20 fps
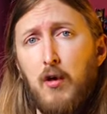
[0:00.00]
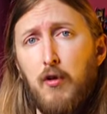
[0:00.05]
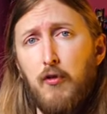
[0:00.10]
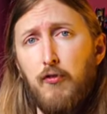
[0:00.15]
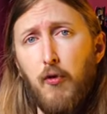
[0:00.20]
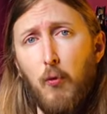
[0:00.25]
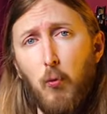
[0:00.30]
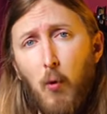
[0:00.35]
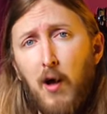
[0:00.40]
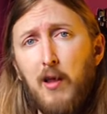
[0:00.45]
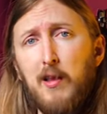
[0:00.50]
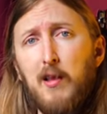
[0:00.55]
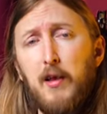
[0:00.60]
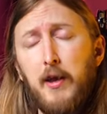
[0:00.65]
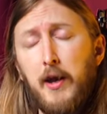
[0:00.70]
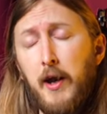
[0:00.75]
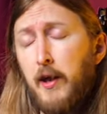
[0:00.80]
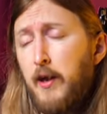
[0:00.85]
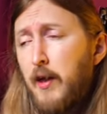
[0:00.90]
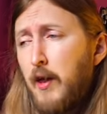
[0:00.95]
for one
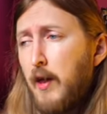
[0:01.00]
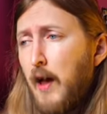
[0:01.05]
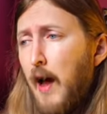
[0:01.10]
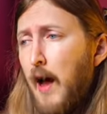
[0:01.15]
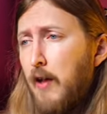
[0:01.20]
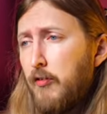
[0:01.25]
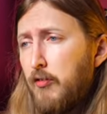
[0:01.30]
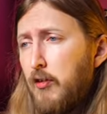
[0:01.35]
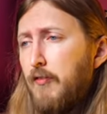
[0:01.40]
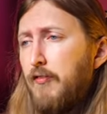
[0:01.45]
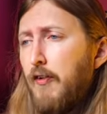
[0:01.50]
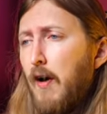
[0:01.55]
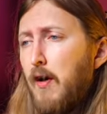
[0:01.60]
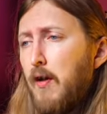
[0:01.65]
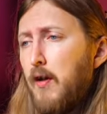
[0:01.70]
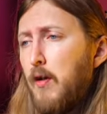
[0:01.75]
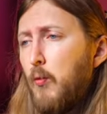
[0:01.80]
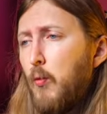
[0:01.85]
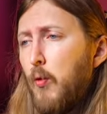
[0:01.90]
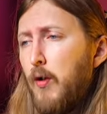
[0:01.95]
clinic as if
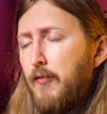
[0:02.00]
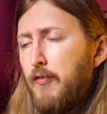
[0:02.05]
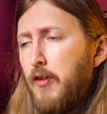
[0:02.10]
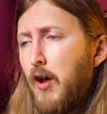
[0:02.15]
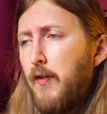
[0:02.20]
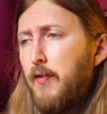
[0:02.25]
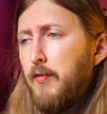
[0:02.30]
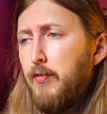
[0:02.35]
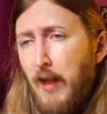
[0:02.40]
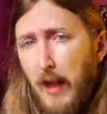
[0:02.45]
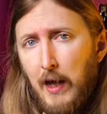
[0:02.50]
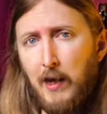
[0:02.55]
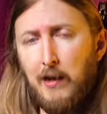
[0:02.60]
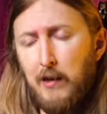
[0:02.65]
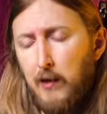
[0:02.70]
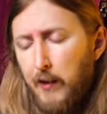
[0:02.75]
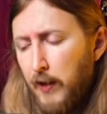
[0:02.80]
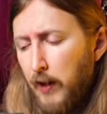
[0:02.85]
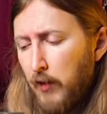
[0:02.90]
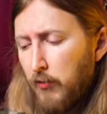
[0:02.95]
I would have done 10
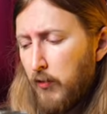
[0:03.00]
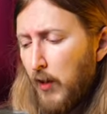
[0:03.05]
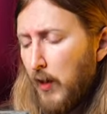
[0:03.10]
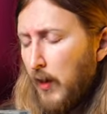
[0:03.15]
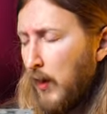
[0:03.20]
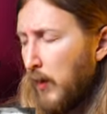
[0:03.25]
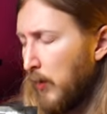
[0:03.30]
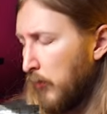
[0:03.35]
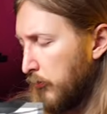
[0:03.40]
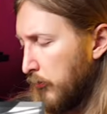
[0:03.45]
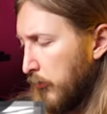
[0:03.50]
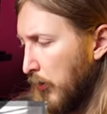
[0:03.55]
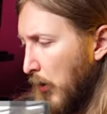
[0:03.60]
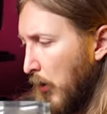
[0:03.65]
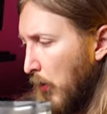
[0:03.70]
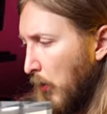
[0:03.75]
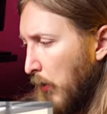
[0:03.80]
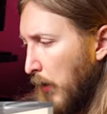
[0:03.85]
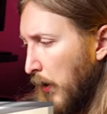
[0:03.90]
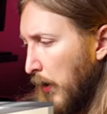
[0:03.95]
clinics.
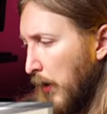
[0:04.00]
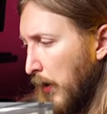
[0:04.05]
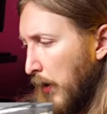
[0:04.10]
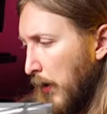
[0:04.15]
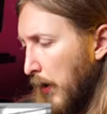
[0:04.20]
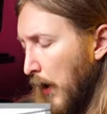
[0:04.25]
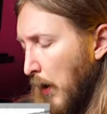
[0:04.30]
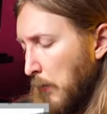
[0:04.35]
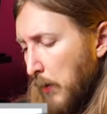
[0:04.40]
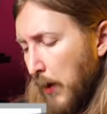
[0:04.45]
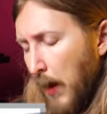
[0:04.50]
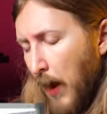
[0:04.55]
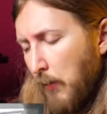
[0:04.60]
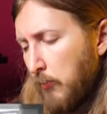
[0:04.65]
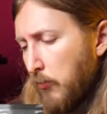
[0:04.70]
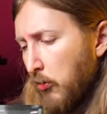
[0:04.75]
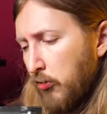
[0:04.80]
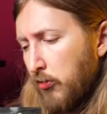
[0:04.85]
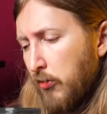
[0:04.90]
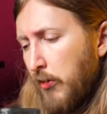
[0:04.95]
So, I mean, I'm
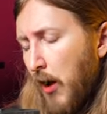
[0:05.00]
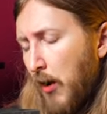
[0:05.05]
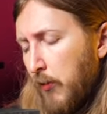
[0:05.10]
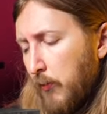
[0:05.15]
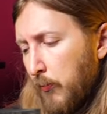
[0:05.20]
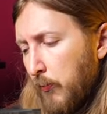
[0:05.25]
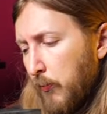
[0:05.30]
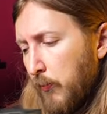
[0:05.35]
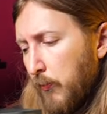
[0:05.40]
just not